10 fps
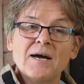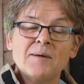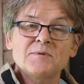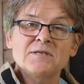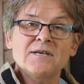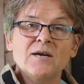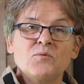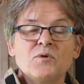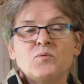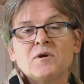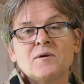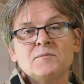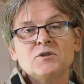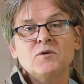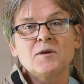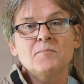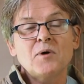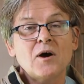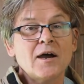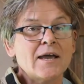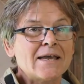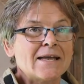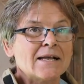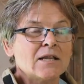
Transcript: up to date with what I'm doing by